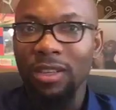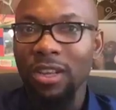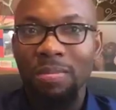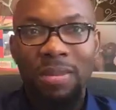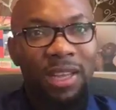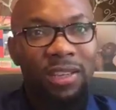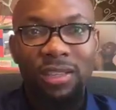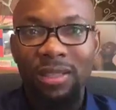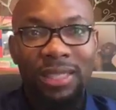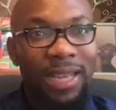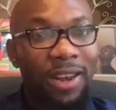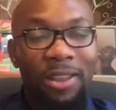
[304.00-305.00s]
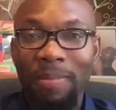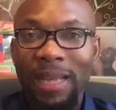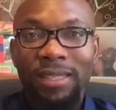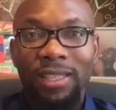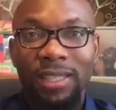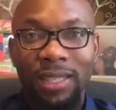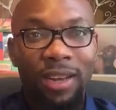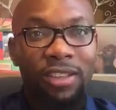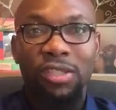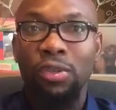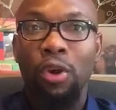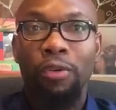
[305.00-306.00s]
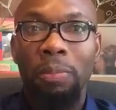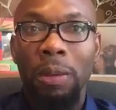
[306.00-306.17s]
know what I mean, tell your message, tell your story.